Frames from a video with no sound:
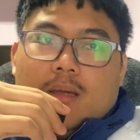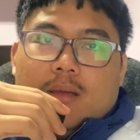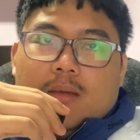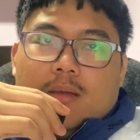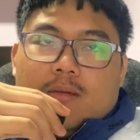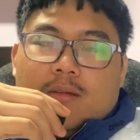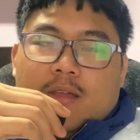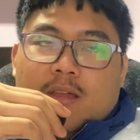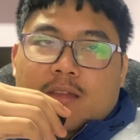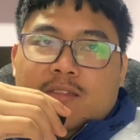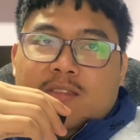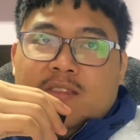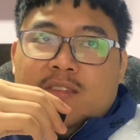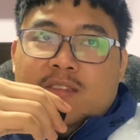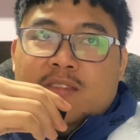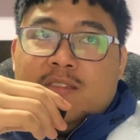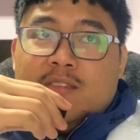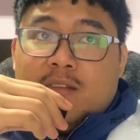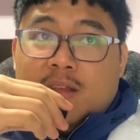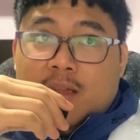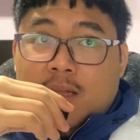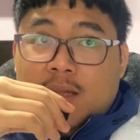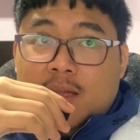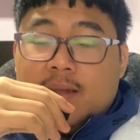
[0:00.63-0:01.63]
Case
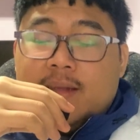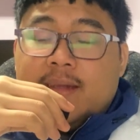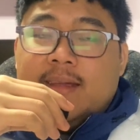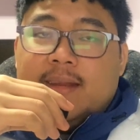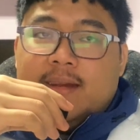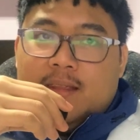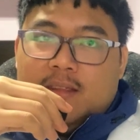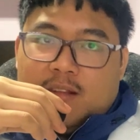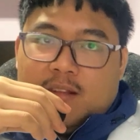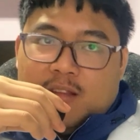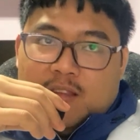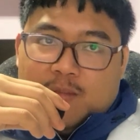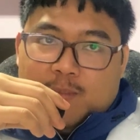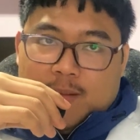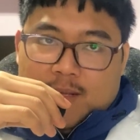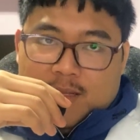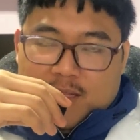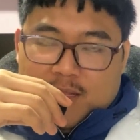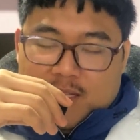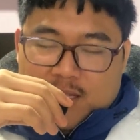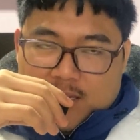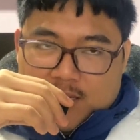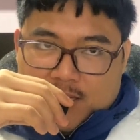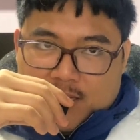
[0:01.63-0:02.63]
history, kidney
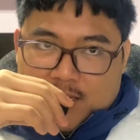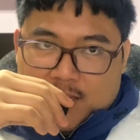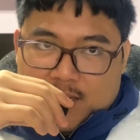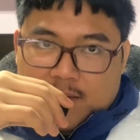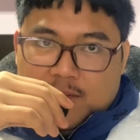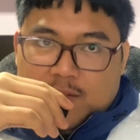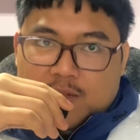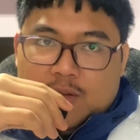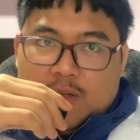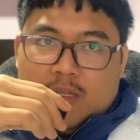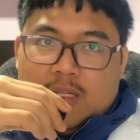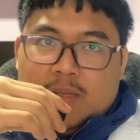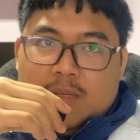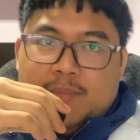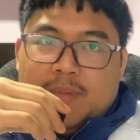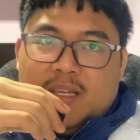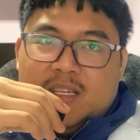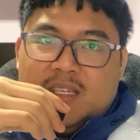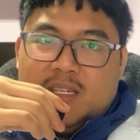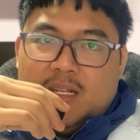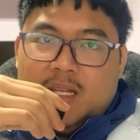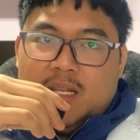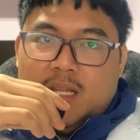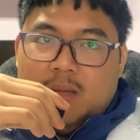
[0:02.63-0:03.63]
transplantation. So the
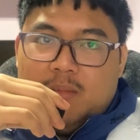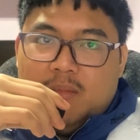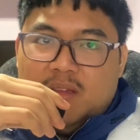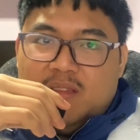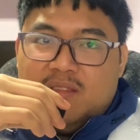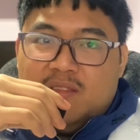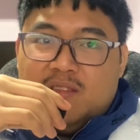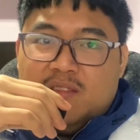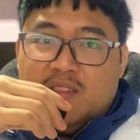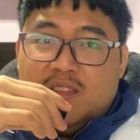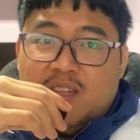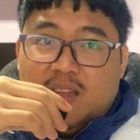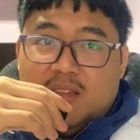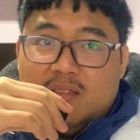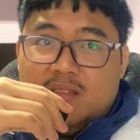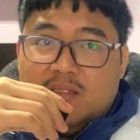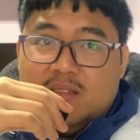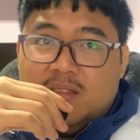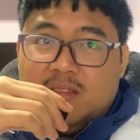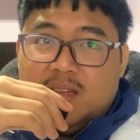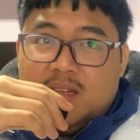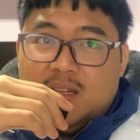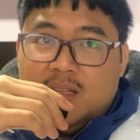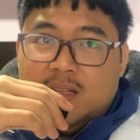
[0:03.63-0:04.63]
patient name is
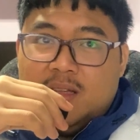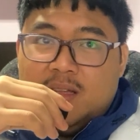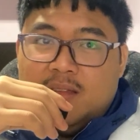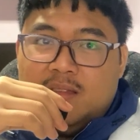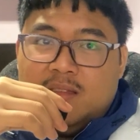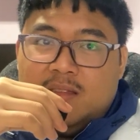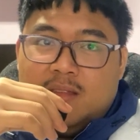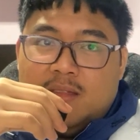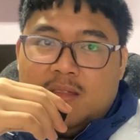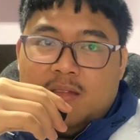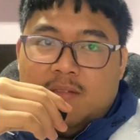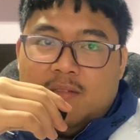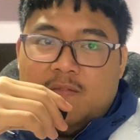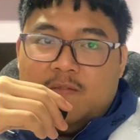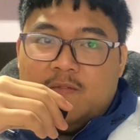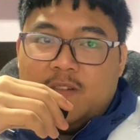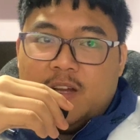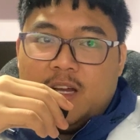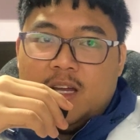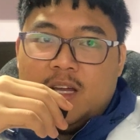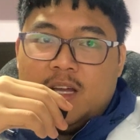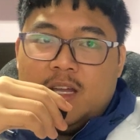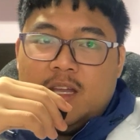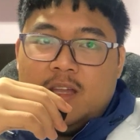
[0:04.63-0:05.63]
Jason. He's
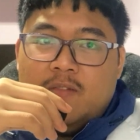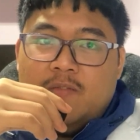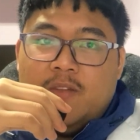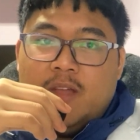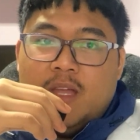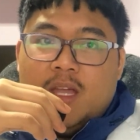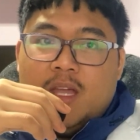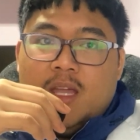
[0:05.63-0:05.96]
35.